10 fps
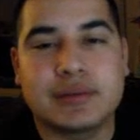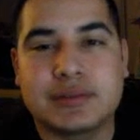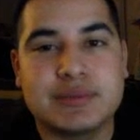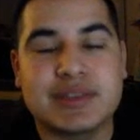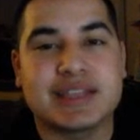
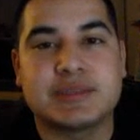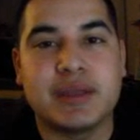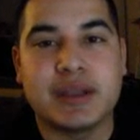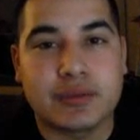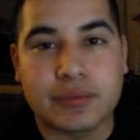seems like it's
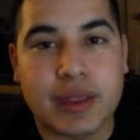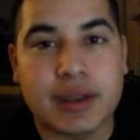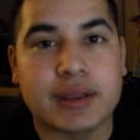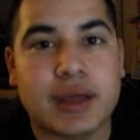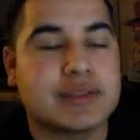being
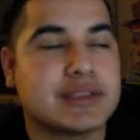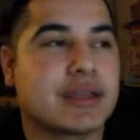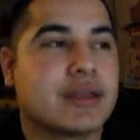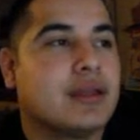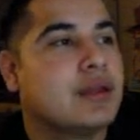underrated. It's
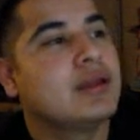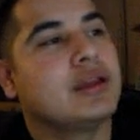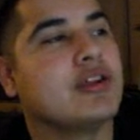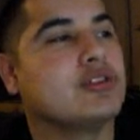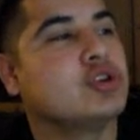like,
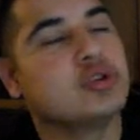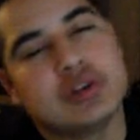Joe